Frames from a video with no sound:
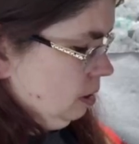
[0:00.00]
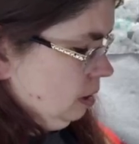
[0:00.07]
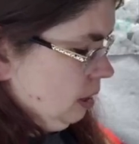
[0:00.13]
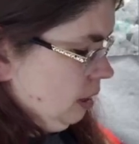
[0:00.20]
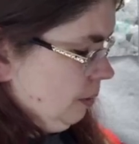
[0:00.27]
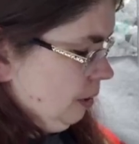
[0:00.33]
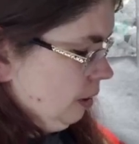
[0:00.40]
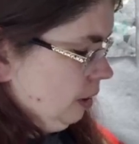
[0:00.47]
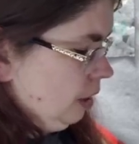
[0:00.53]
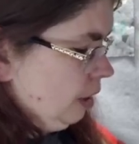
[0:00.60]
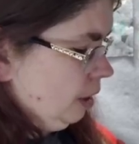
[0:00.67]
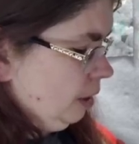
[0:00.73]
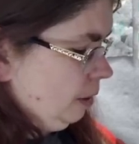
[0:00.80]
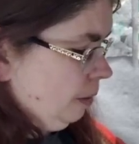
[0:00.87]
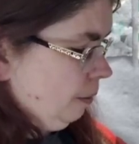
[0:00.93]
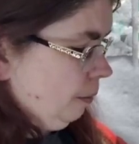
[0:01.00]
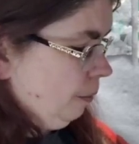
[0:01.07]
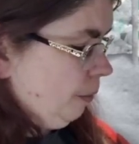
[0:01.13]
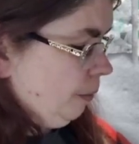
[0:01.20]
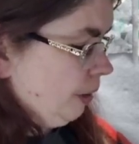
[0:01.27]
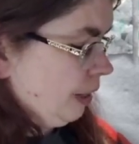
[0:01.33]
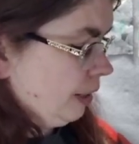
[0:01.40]
That right there.
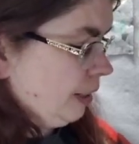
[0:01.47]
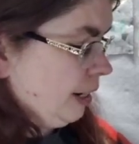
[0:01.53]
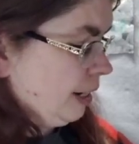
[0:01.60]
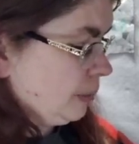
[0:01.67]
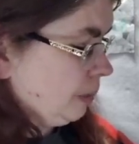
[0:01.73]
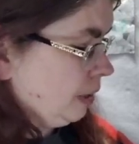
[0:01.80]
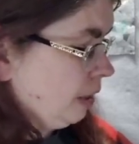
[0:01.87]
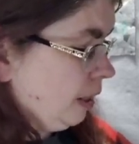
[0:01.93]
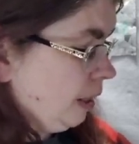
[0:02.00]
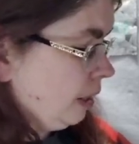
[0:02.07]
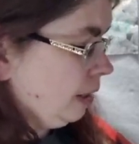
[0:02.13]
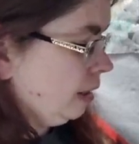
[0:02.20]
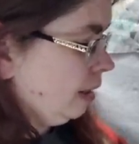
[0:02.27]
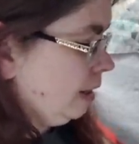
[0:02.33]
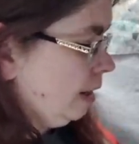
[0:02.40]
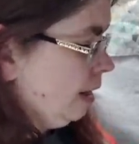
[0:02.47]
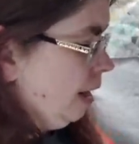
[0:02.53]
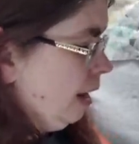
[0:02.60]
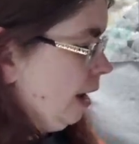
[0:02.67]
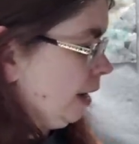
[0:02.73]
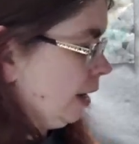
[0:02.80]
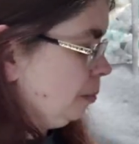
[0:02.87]
When we get the next one done,
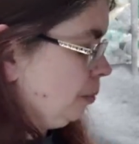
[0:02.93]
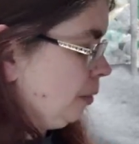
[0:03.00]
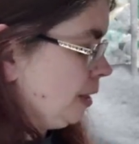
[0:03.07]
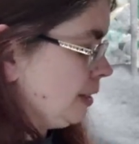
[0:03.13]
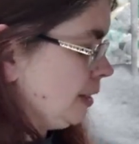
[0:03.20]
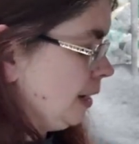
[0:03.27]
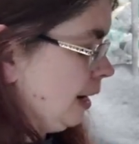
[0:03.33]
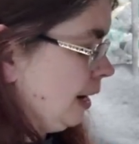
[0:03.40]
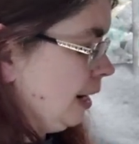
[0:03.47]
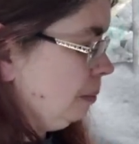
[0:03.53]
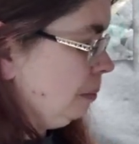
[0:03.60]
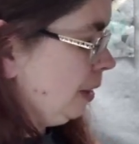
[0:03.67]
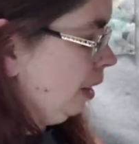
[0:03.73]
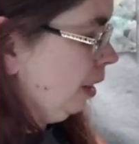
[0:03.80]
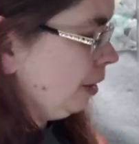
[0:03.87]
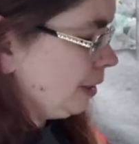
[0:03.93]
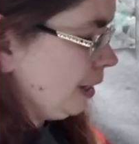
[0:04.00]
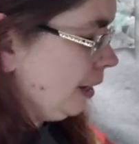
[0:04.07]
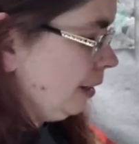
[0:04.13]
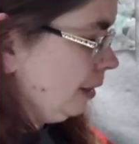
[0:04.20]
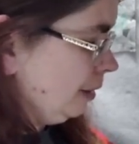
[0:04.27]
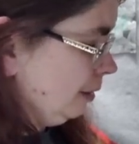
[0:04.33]
I can press it and it'll be all done.